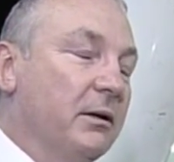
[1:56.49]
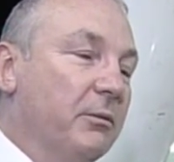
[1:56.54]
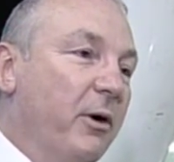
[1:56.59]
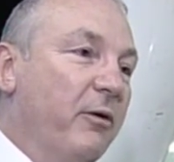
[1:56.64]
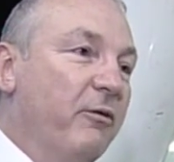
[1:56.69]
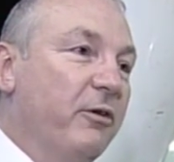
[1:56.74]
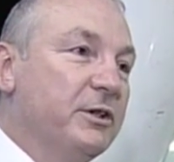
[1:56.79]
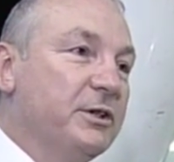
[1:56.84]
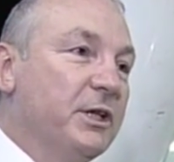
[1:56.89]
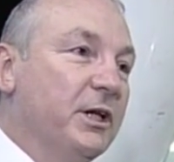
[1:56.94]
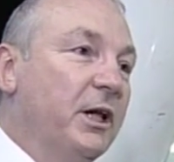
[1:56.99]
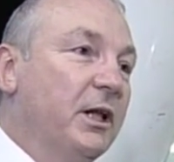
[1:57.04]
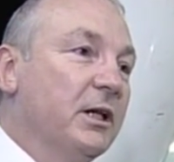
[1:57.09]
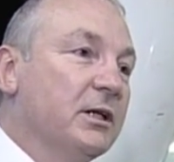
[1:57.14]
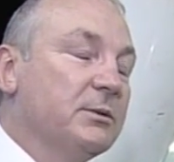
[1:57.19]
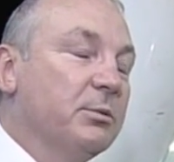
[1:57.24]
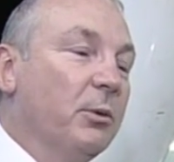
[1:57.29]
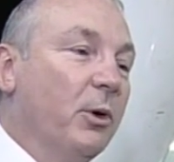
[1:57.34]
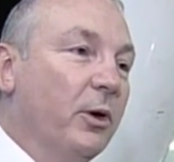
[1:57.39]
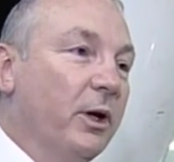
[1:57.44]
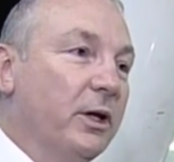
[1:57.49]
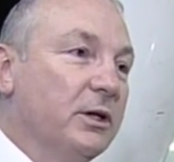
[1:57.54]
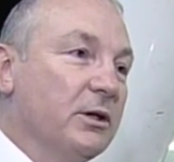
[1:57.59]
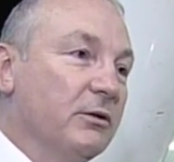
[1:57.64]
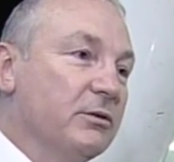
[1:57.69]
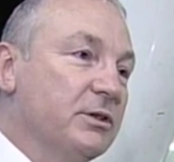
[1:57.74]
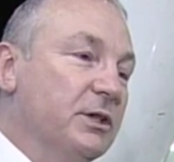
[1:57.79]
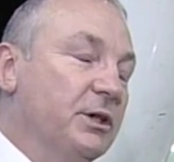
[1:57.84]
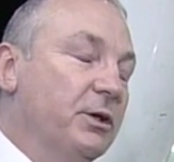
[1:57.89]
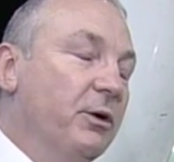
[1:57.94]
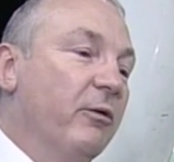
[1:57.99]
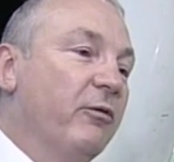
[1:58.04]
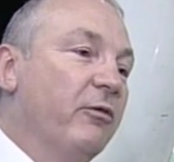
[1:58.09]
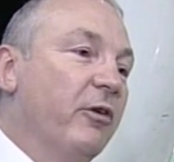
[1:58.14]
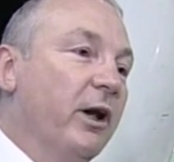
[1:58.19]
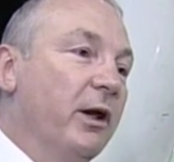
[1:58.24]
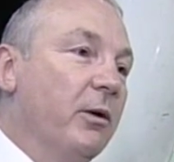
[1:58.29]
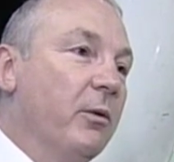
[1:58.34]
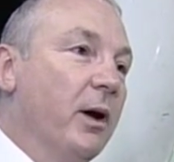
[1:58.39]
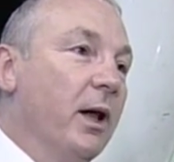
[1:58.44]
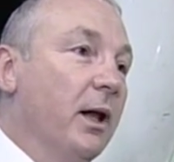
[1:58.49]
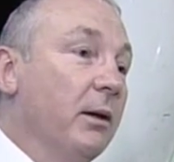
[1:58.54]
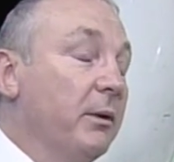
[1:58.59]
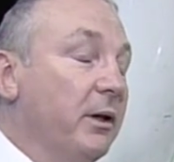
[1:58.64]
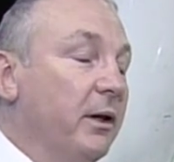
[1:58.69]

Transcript: that we're visiting this morning is obviously doing very well,